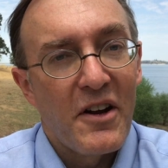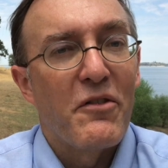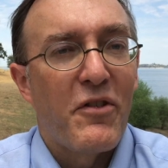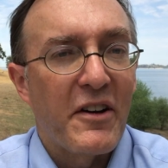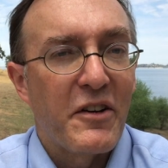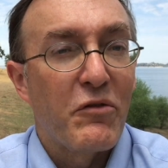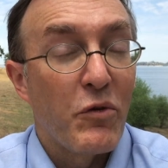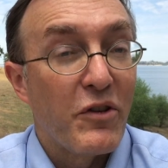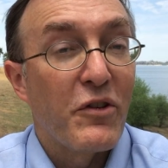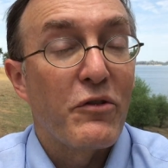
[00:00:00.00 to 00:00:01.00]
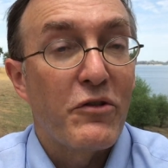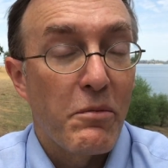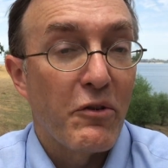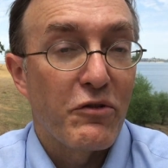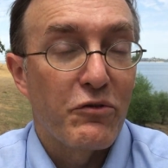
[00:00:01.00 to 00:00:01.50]
and effective with your
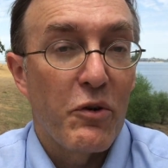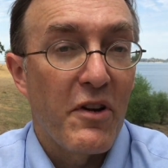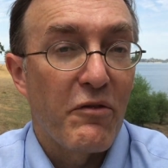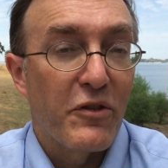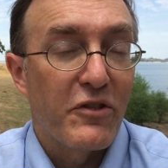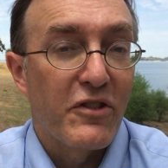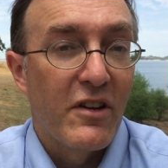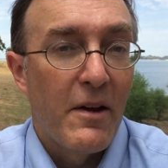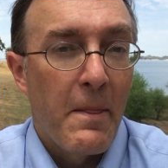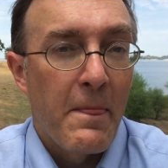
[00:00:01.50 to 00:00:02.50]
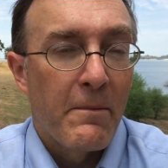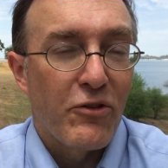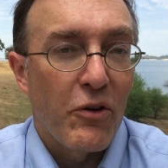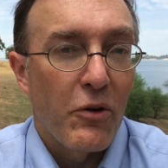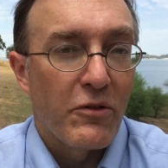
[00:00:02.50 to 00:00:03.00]
commercial drone efforts.
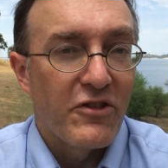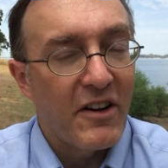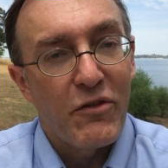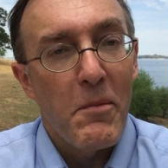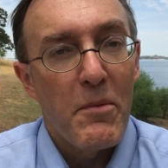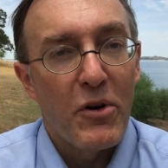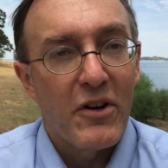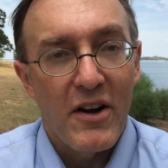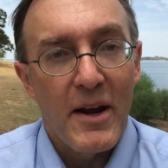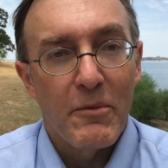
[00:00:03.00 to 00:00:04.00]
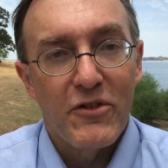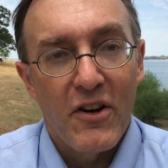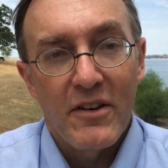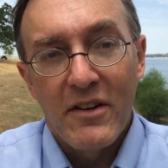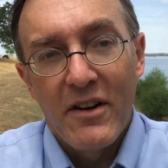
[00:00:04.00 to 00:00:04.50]
So check for my book on
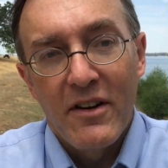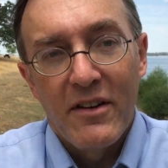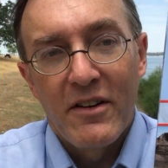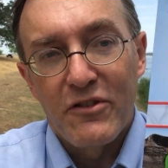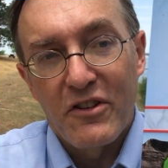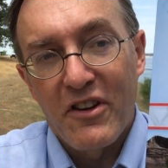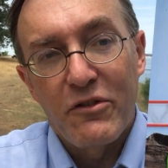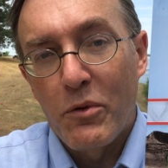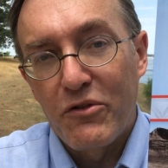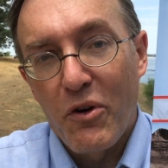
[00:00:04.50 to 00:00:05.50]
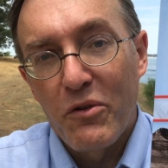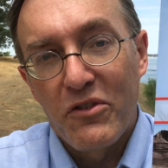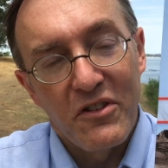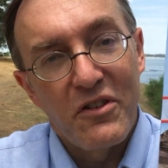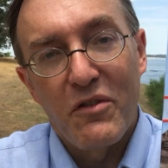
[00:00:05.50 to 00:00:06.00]
Amazon, Success with
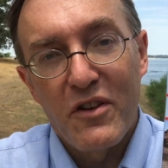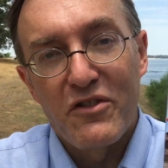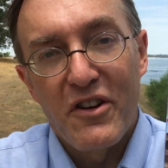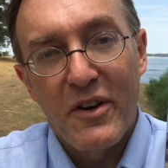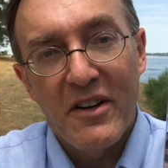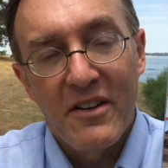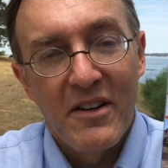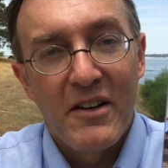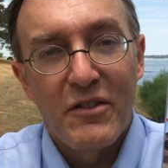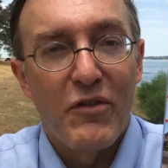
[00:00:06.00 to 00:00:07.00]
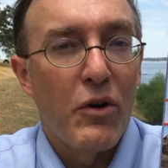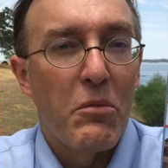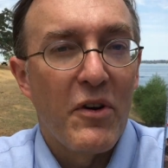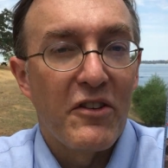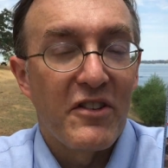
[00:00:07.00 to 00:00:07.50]
Drones in Civil Engineering. It's
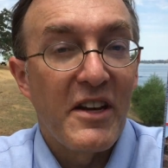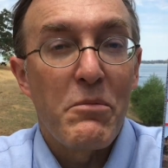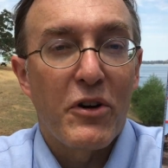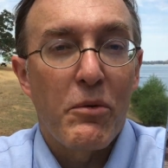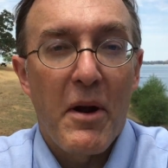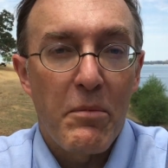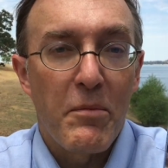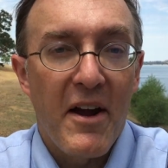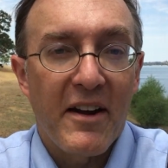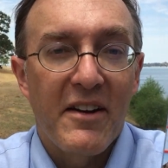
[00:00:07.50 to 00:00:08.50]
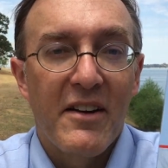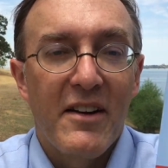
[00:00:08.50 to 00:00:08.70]
available as an ebook or paperback.